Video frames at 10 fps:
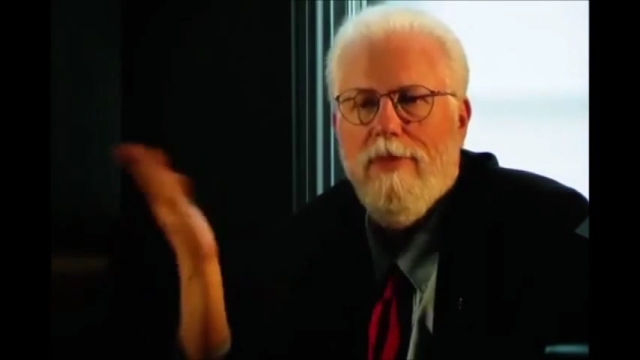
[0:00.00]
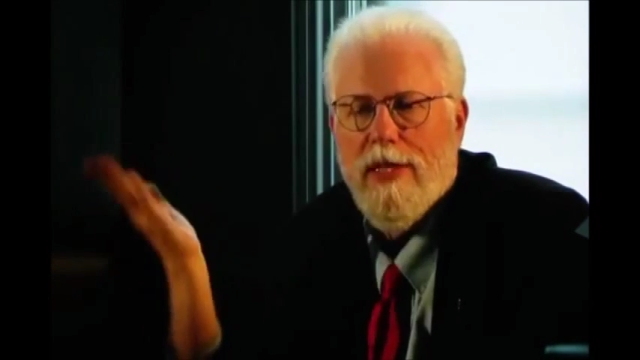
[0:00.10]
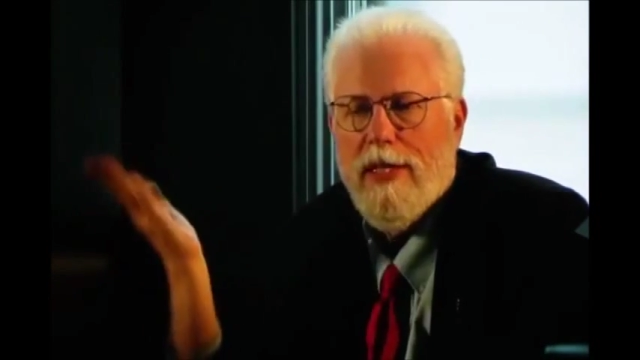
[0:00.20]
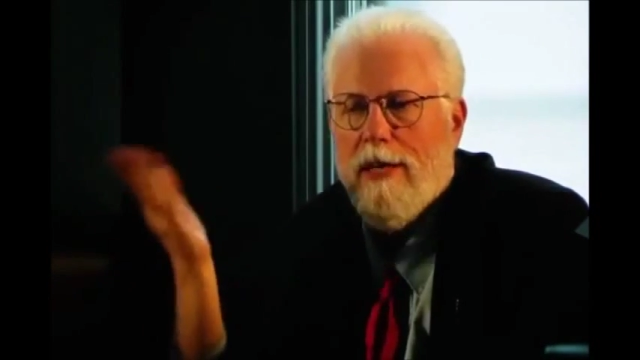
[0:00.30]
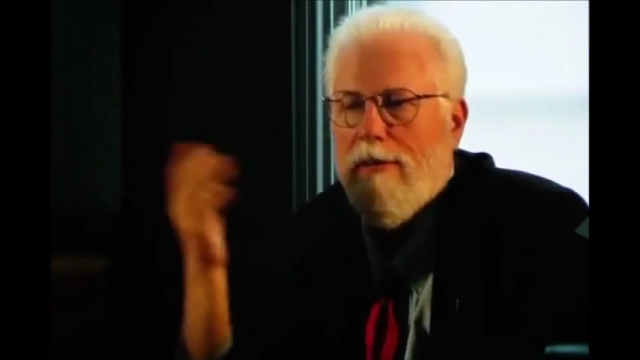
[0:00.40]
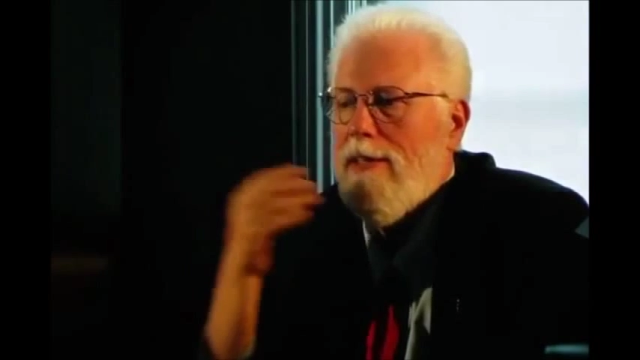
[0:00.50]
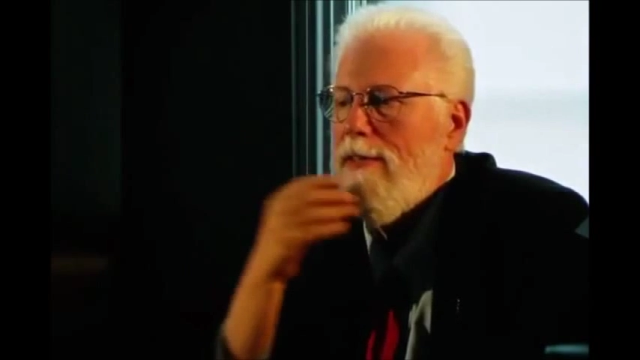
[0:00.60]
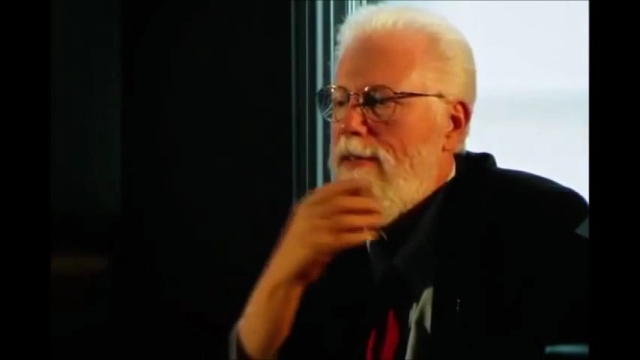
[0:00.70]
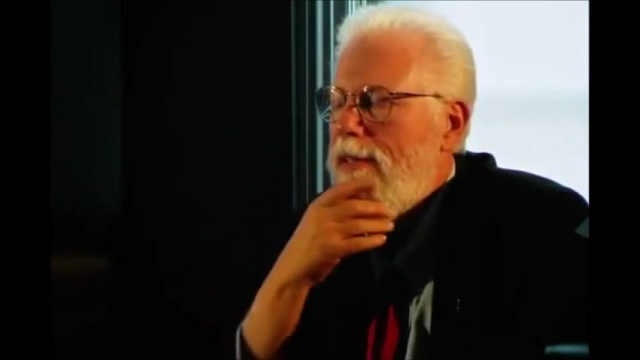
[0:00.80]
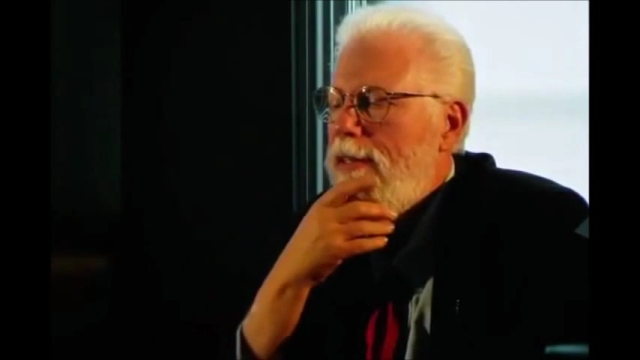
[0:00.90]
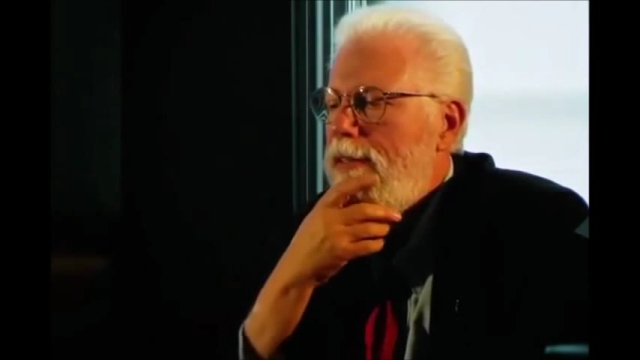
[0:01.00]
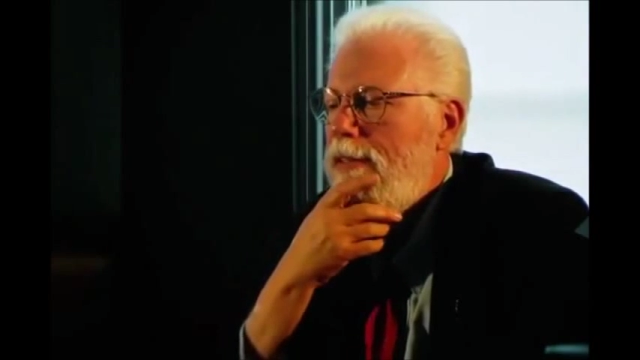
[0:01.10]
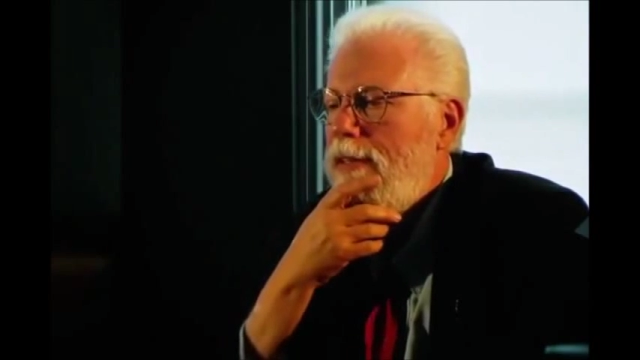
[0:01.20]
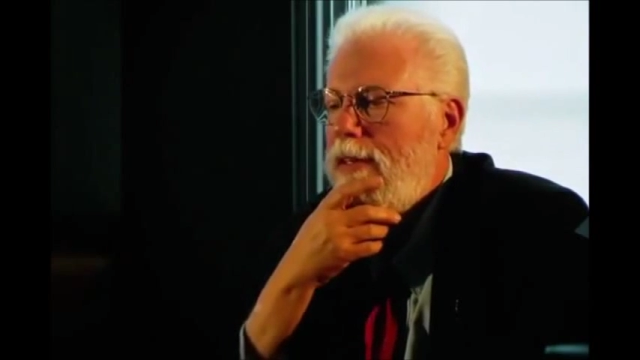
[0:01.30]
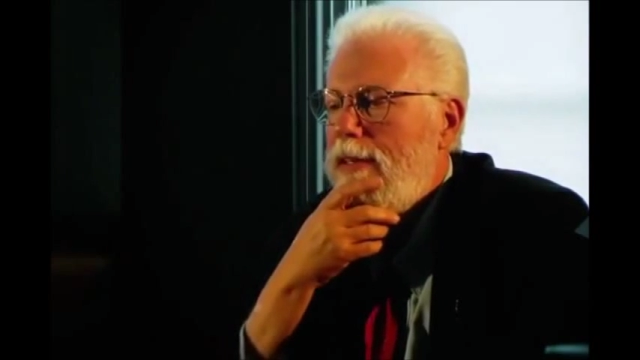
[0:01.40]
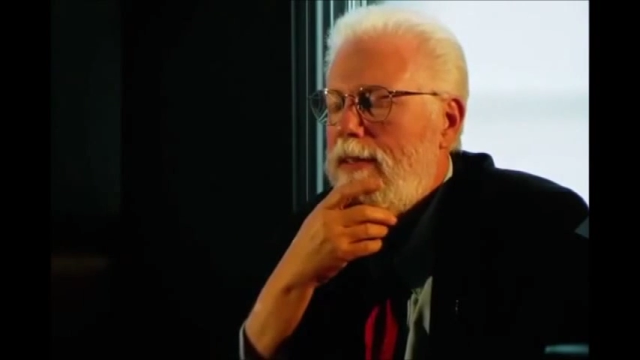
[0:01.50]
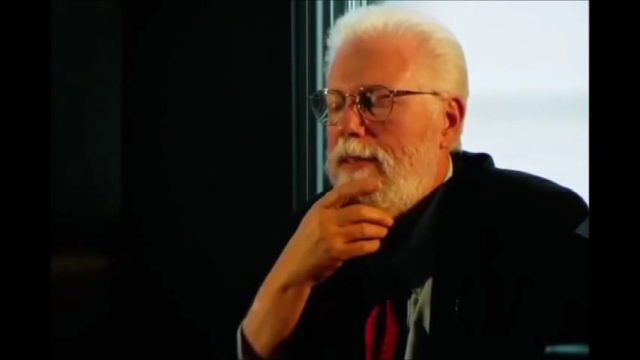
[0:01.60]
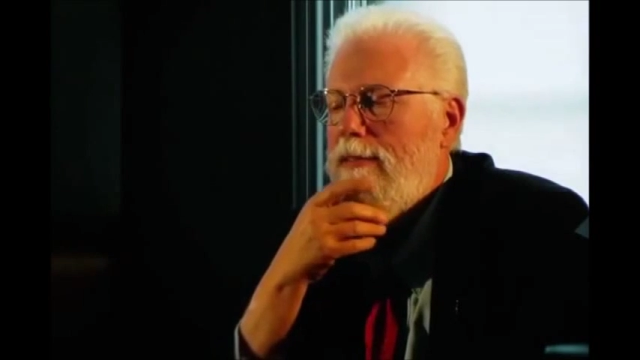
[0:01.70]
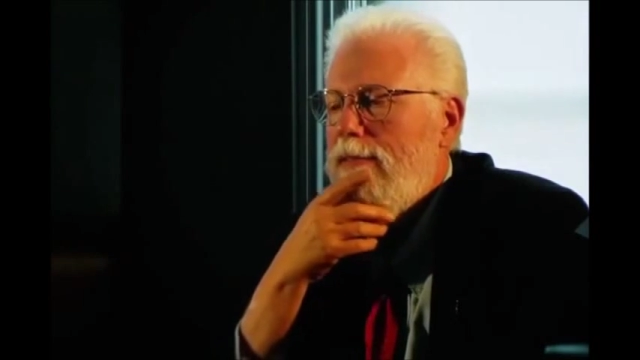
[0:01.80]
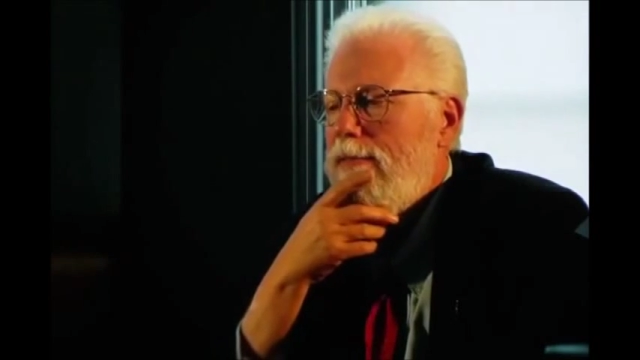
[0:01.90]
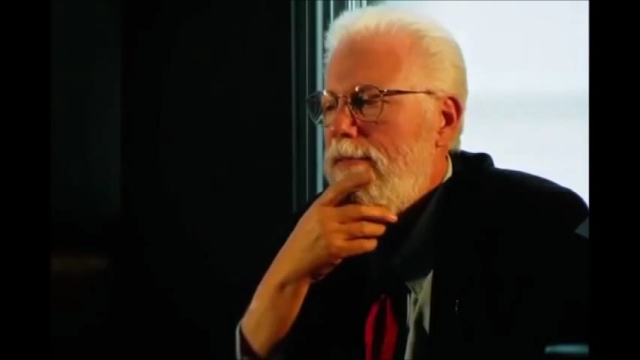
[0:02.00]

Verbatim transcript: the character that